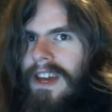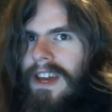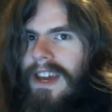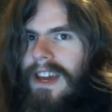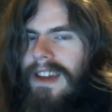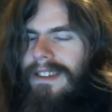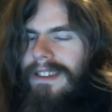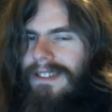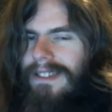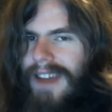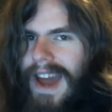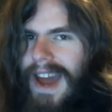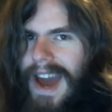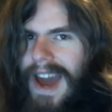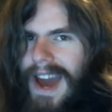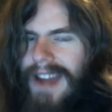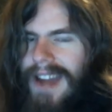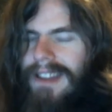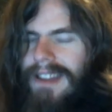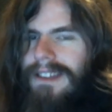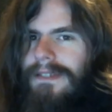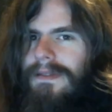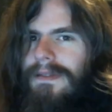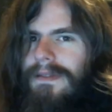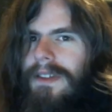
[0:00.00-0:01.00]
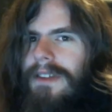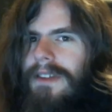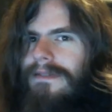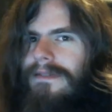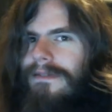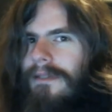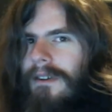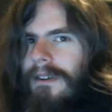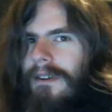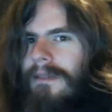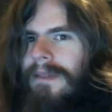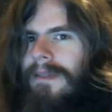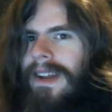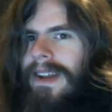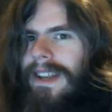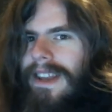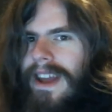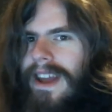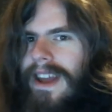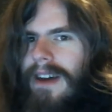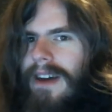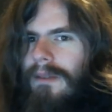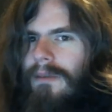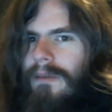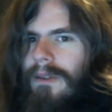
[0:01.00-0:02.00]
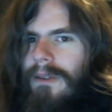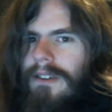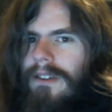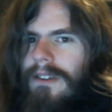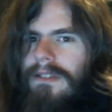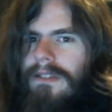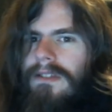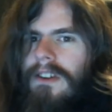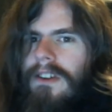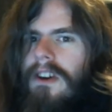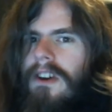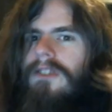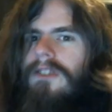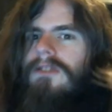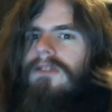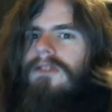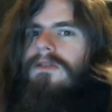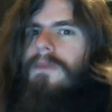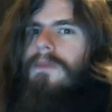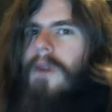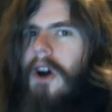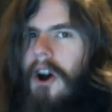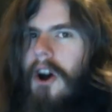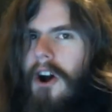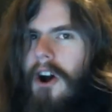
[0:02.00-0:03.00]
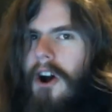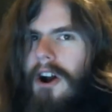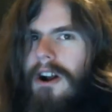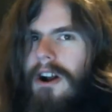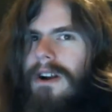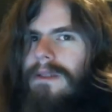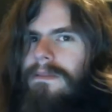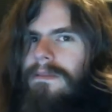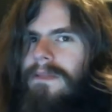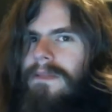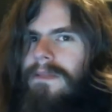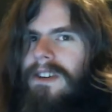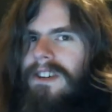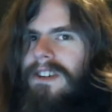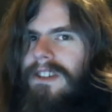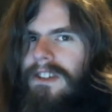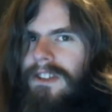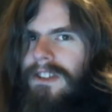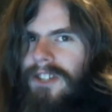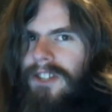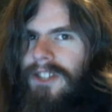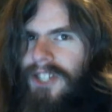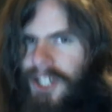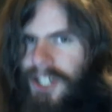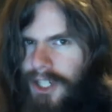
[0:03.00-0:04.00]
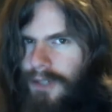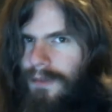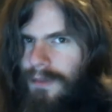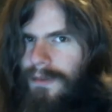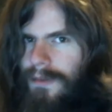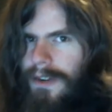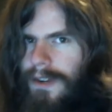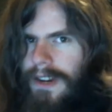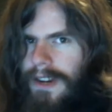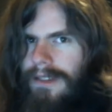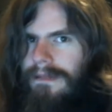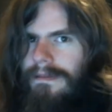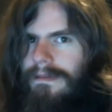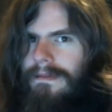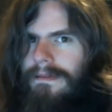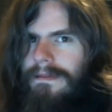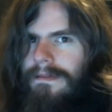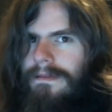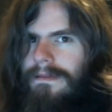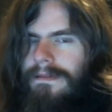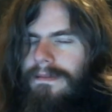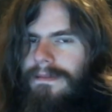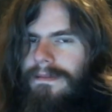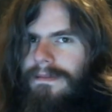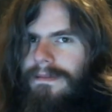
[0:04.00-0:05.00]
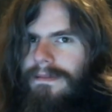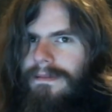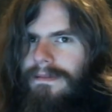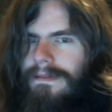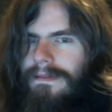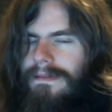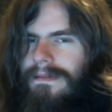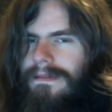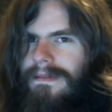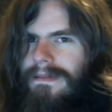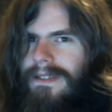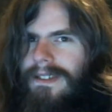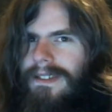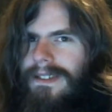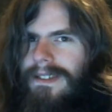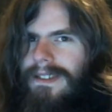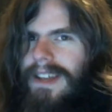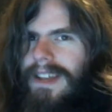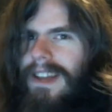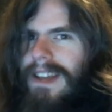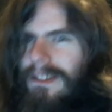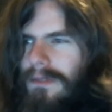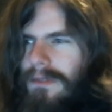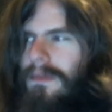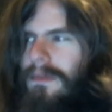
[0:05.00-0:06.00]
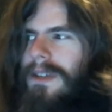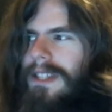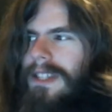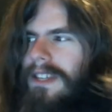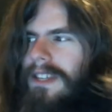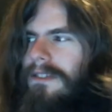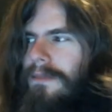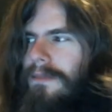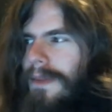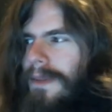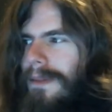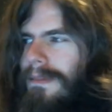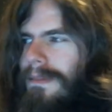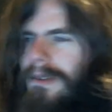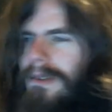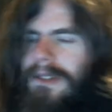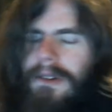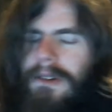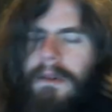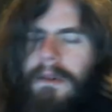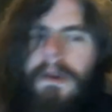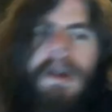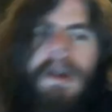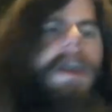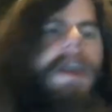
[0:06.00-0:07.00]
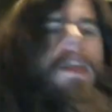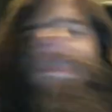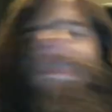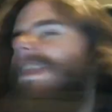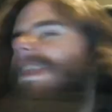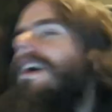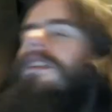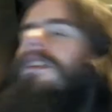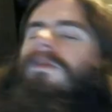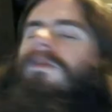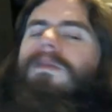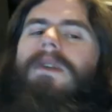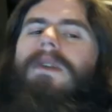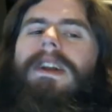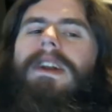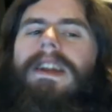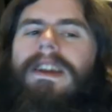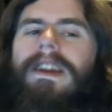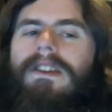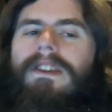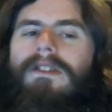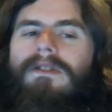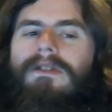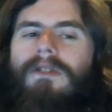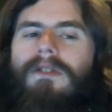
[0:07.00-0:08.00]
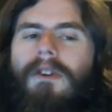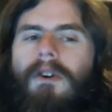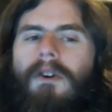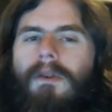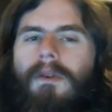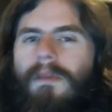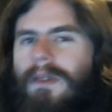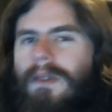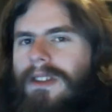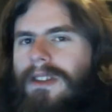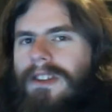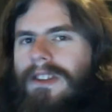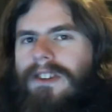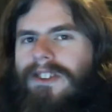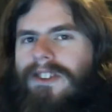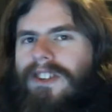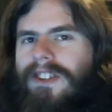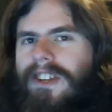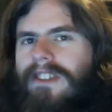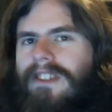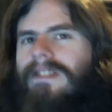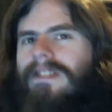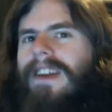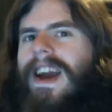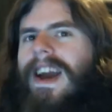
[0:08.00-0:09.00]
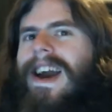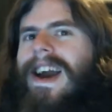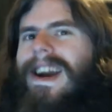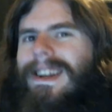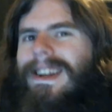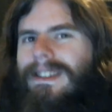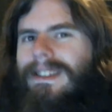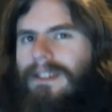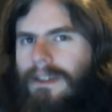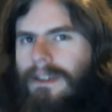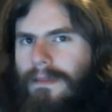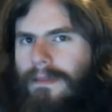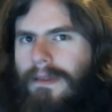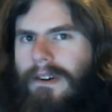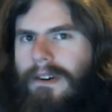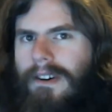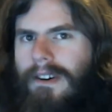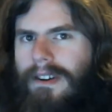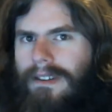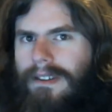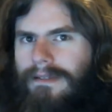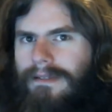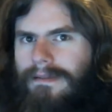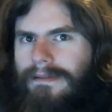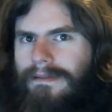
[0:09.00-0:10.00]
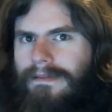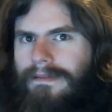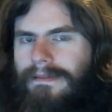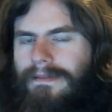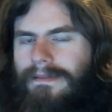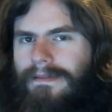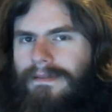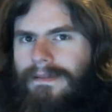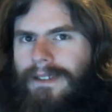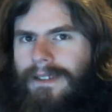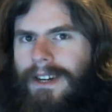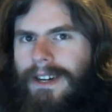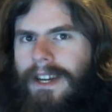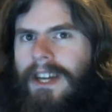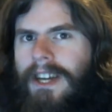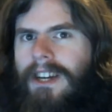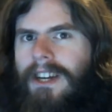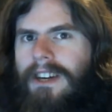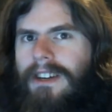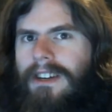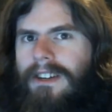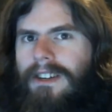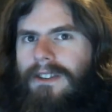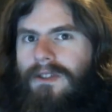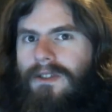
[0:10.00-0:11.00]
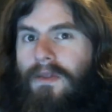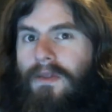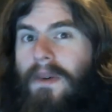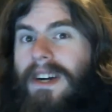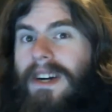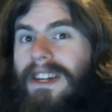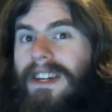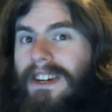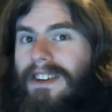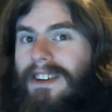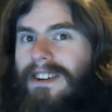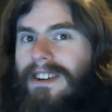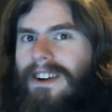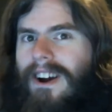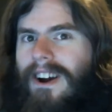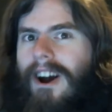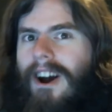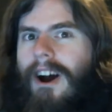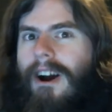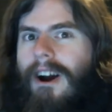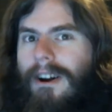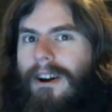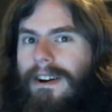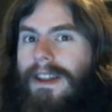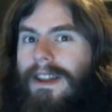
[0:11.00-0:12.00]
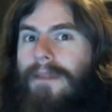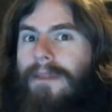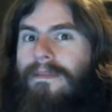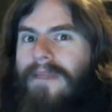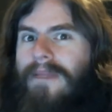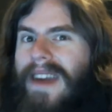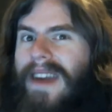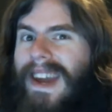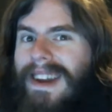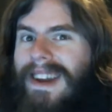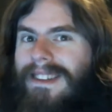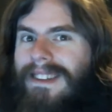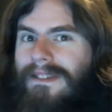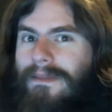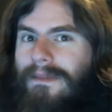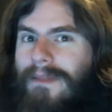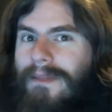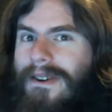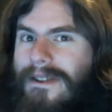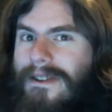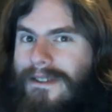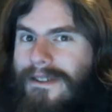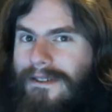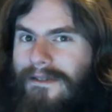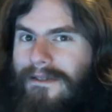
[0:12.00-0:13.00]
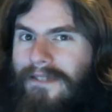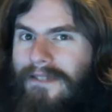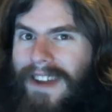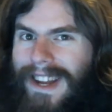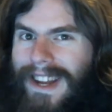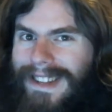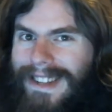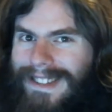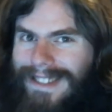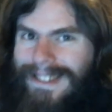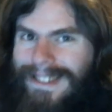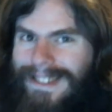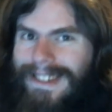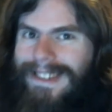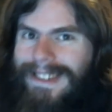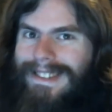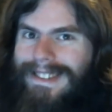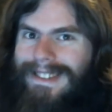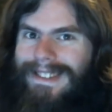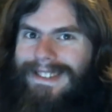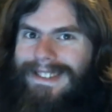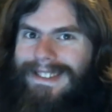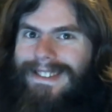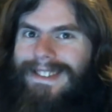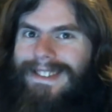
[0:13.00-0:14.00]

It's actively forming networks to harm children. That's what these people do. That's what it is when this shit is acted upon. Twitter already bans murder fantasies.